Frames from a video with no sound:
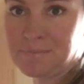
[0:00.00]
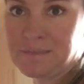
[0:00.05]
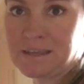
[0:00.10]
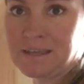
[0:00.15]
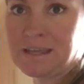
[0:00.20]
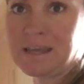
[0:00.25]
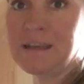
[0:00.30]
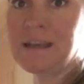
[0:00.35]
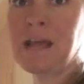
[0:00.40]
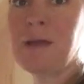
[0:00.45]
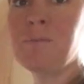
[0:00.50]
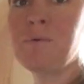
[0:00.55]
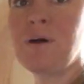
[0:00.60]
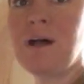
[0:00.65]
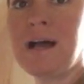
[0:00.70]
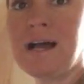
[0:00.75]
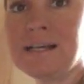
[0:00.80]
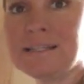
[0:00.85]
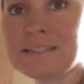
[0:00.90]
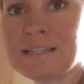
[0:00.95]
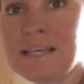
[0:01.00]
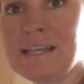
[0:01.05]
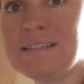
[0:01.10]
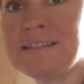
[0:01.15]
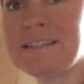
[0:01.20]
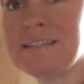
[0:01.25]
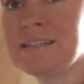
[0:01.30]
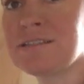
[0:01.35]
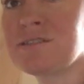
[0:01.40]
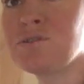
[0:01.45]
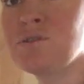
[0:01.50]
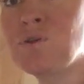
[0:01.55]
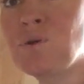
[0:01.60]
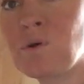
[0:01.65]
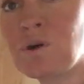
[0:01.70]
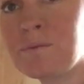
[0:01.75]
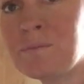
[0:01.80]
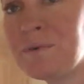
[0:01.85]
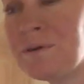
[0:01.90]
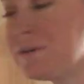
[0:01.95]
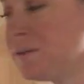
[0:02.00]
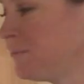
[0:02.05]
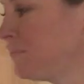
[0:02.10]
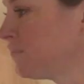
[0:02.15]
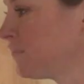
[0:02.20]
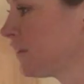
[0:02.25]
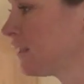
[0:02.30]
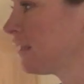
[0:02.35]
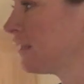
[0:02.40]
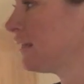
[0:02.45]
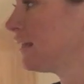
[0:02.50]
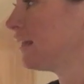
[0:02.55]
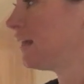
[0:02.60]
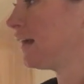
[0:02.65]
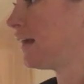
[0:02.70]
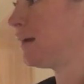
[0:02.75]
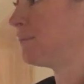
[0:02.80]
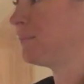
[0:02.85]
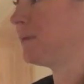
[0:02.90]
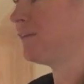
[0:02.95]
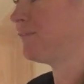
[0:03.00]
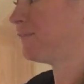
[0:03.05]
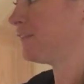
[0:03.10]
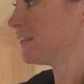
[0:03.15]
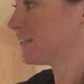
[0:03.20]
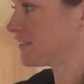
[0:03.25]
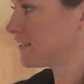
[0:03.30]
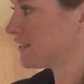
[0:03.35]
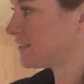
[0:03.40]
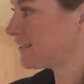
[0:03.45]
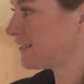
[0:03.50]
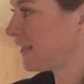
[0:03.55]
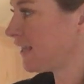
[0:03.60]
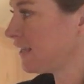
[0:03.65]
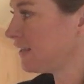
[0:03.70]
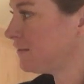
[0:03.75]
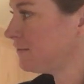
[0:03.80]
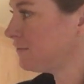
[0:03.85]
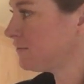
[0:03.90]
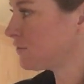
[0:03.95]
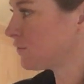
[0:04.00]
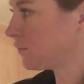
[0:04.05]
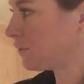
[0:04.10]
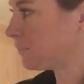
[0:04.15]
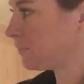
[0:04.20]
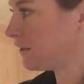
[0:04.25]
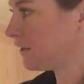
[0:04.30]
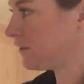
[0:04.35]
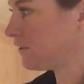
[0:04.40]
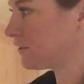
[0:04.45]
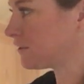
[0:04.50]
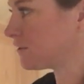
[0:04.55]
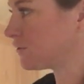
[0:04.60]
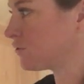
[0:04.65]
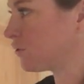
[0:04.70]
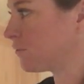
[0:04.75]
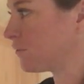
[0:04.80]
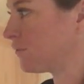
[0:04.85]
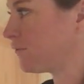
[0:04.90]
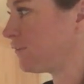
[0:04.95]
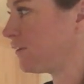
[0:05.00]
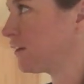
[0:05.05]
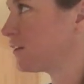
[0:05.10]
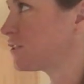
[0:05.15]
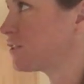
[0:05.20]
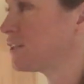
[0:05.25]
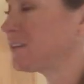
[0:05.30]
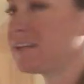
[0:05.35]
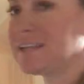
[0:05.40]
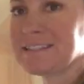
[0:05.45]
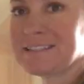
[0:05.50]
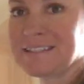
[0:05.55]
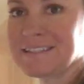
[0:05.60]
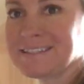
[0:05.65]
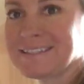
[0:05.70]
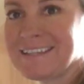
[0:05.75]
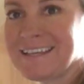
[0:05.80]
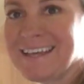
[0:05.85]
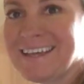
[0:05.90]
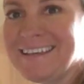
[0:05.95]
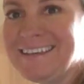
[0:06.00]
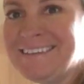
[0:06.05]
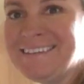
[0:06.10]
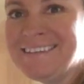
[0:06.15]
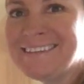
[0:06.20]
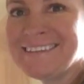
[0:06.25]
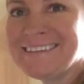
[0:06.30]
thing, and I will ask, is this normal? If this is 10, so up here, this is normal function, that's a 10.